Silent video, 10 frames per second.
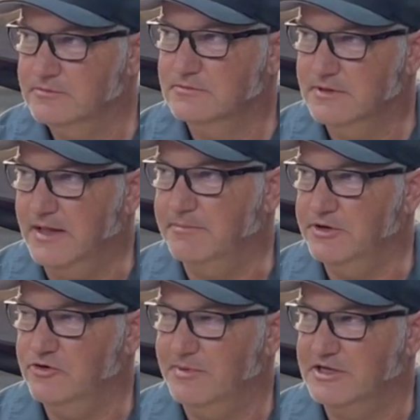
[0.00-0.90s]
letting me
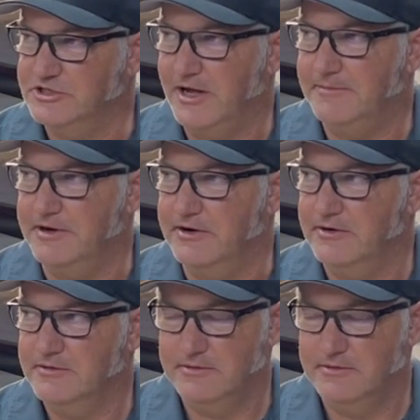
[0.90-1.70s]
do my job here.